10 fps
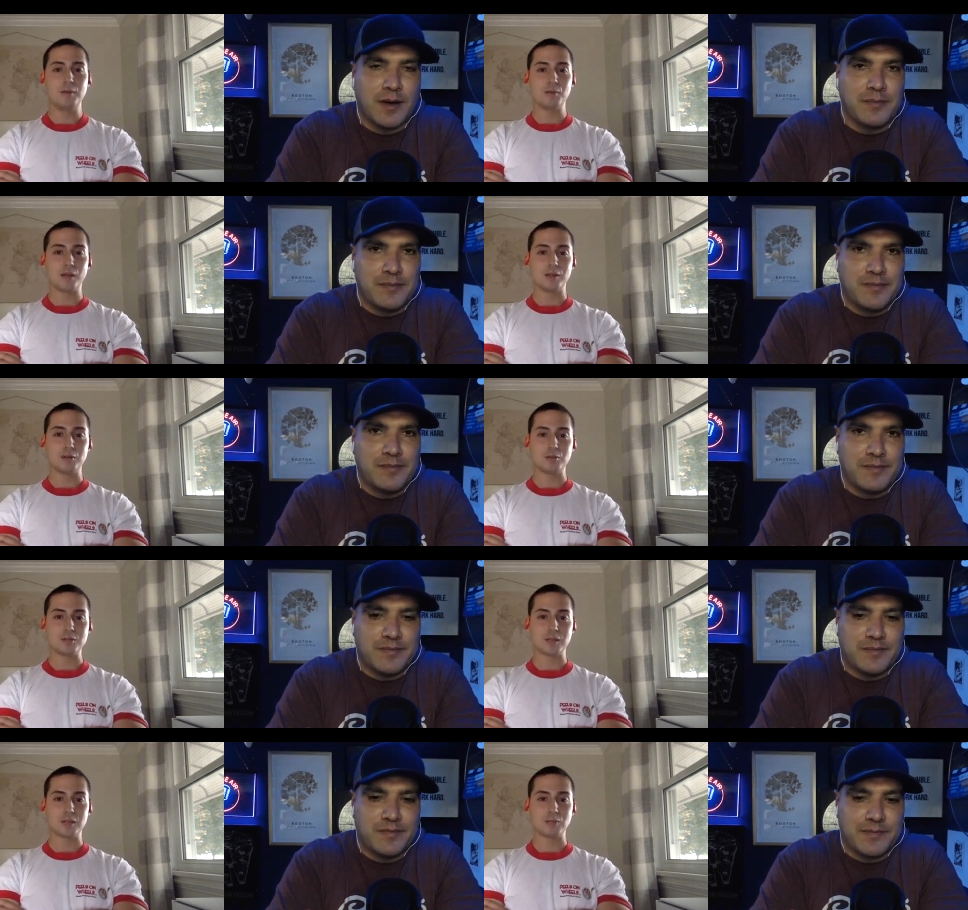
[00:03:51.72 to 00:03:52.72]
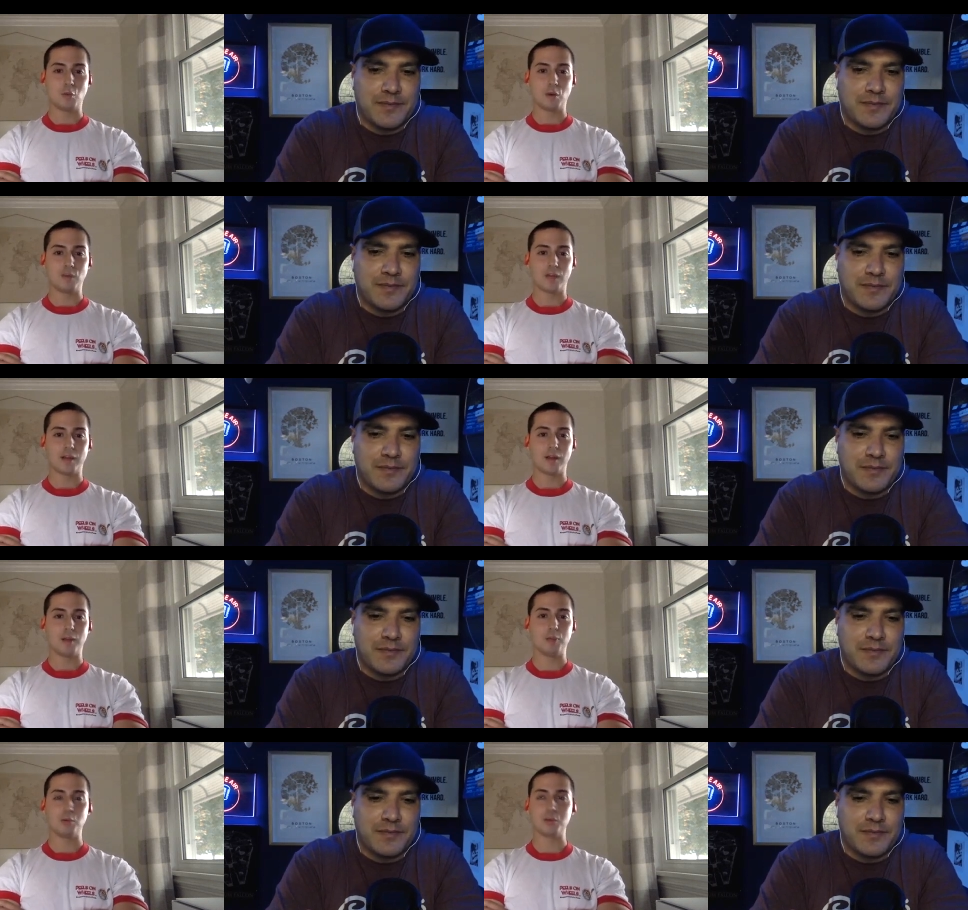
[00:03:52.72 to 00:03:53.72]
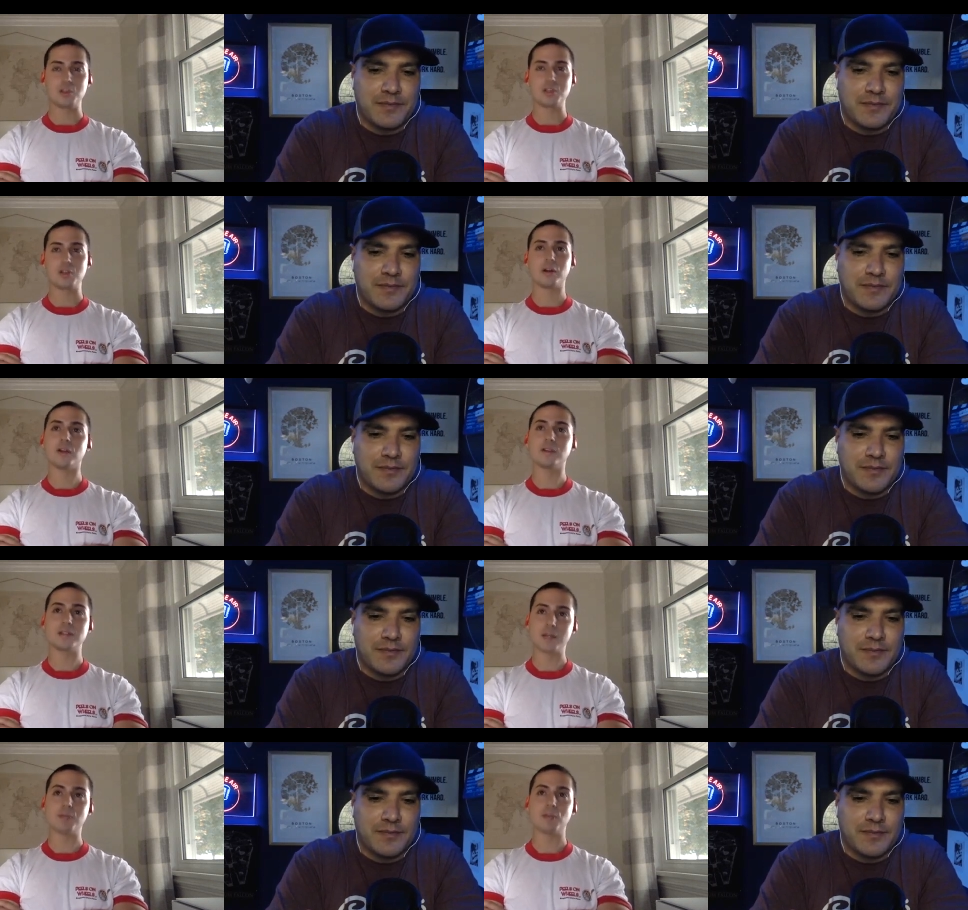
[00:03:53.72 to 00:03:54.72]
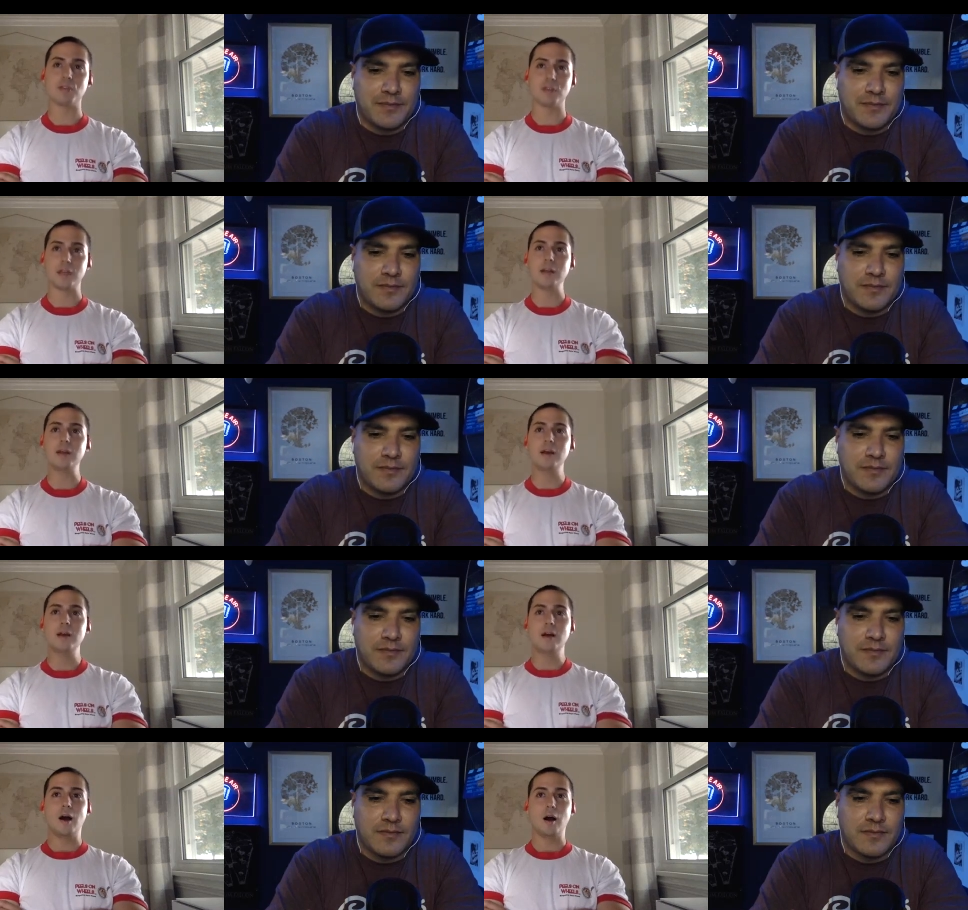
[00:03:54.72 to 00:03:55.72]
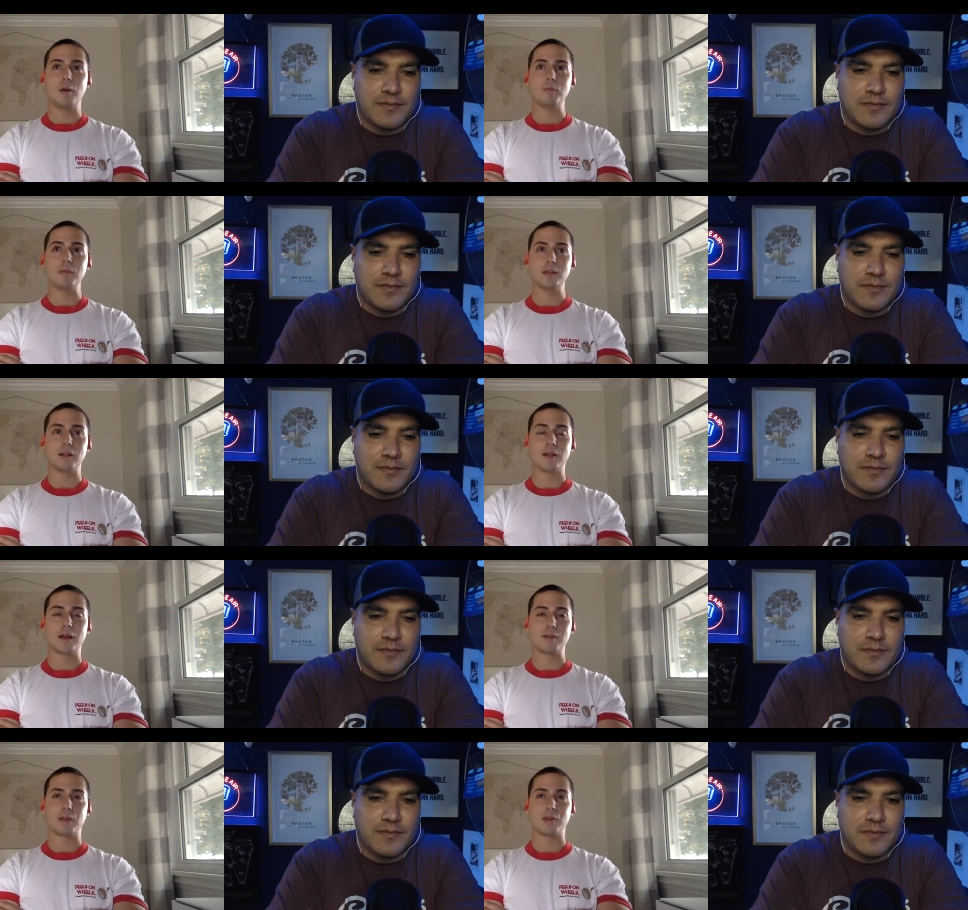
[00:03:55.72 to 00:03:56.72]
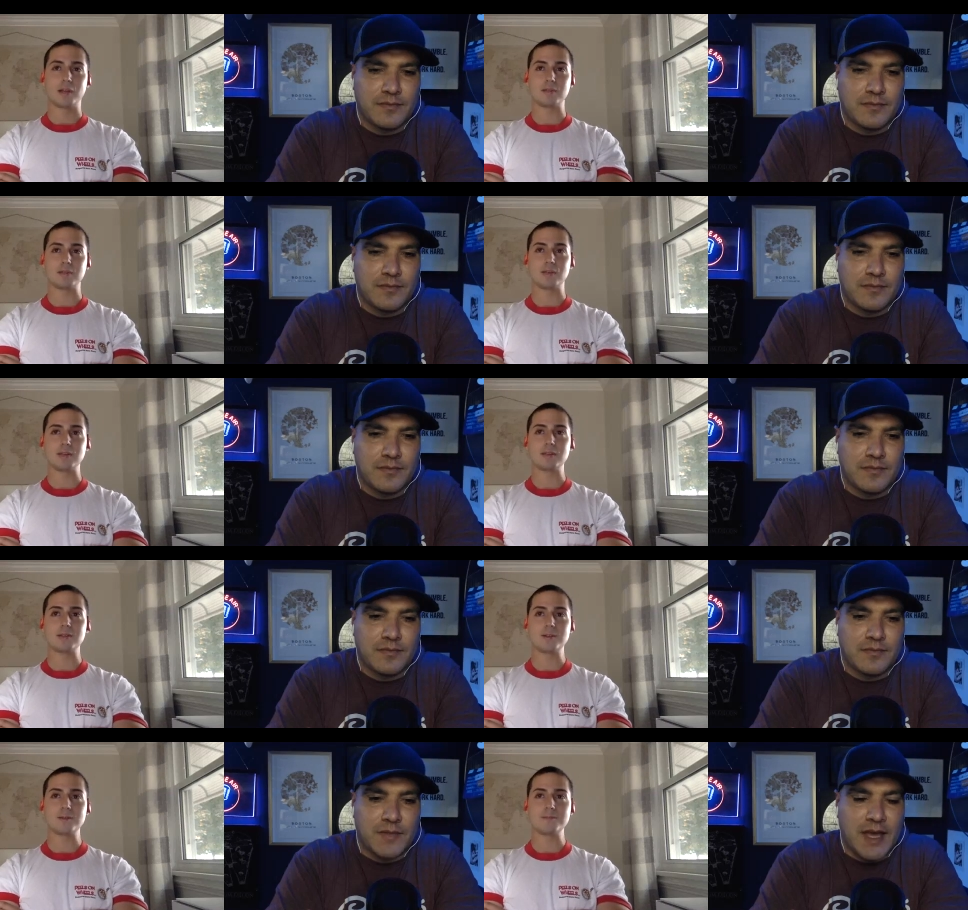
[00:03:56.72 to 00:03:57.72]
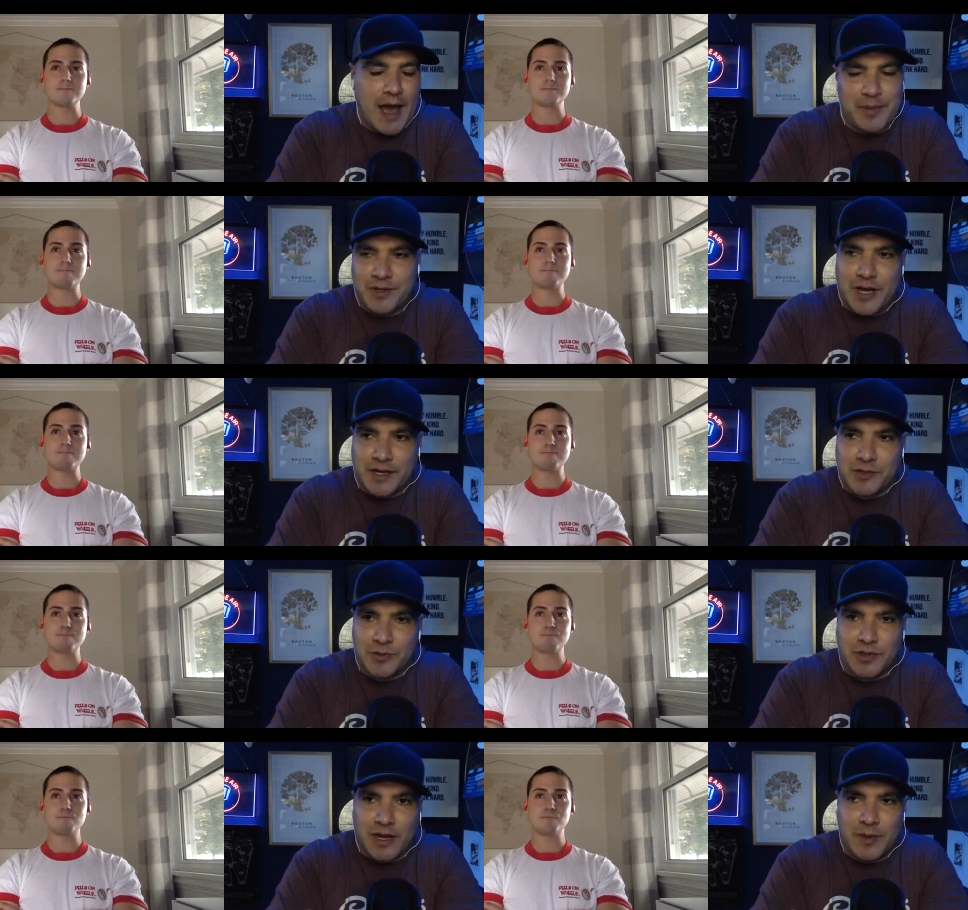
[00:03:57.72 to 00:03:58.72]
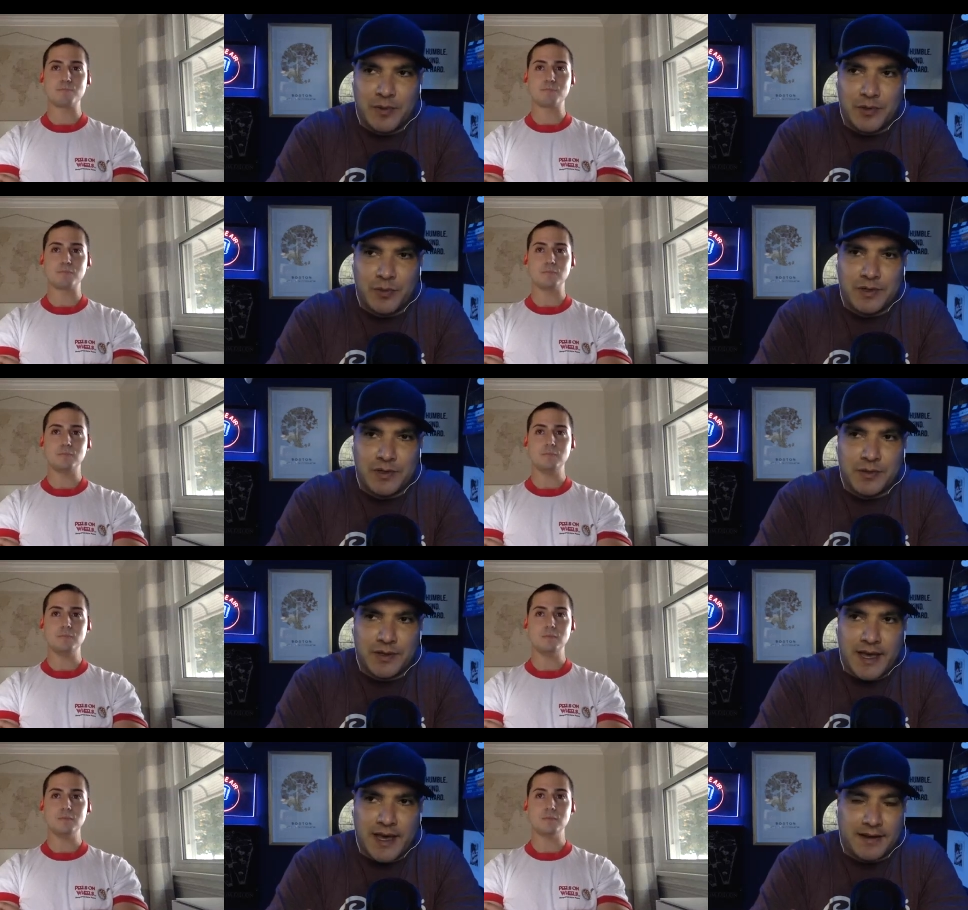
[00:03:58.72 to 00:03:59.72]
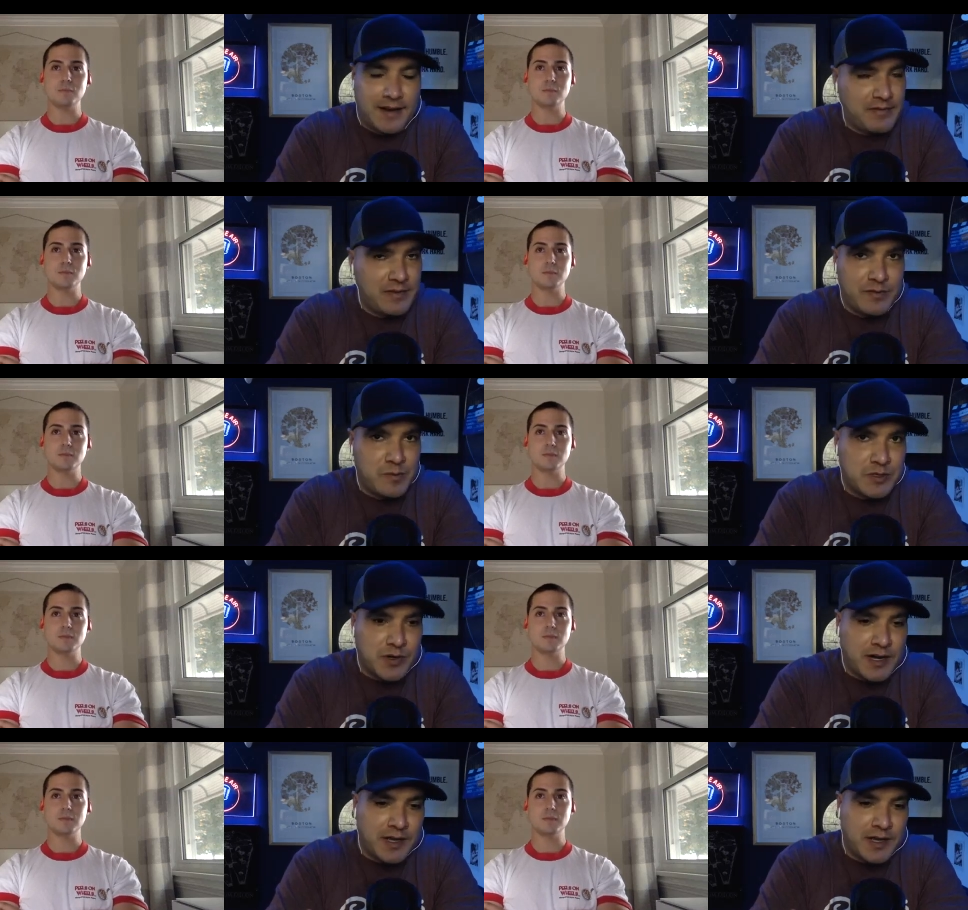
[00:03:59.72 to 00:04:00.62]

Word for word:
Speaker 1: but I use it more of like a poolish starter type of thing um, in a lot of my recipes.
Speaker 2: Yeah, I've been talking to a lot of people who've been doing that, and I've even been trying to